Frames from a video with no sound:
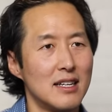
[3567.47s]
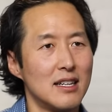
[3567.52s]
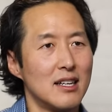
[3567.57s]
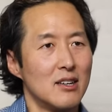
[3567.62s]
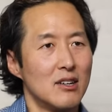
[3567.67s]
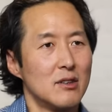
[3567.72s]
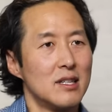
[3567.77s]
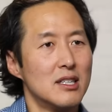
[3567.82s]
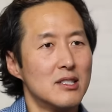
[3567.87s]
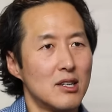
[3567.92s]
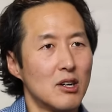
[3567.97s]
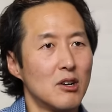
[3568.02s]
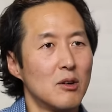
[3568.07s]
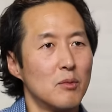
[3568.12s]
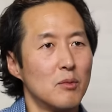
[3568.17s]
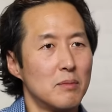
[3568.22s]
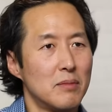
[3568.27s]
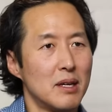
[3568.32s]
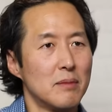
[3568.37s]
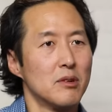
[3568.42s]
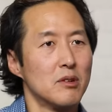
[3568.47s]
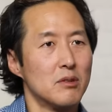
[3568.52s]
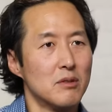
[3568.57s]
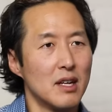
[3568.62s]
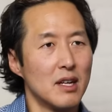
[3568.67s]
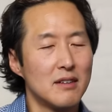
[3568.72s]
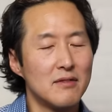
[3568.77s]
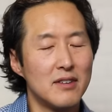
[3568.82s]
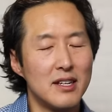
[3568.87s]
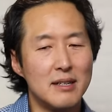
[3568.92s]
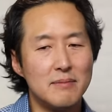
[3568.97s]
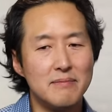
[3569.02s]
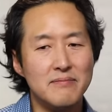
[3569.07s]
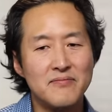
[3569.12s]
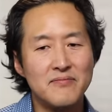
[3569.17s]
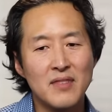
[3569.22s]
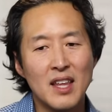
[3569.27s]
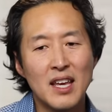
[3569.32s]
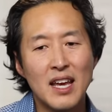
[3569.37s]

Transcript: you know, he's home with people who love him.